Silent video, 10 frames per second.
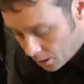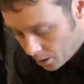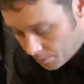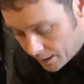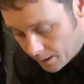
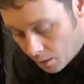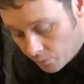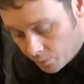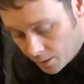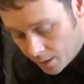um, it
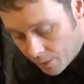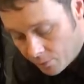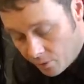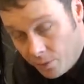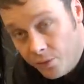comes with an
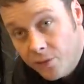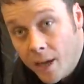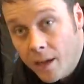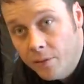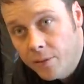absolute
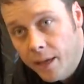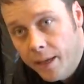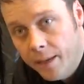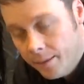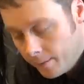stack of
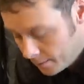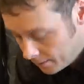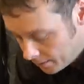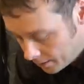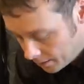kit.
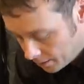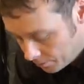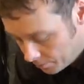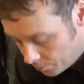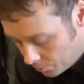
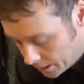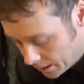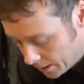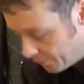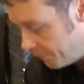Um, we
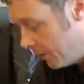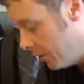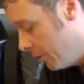give uh,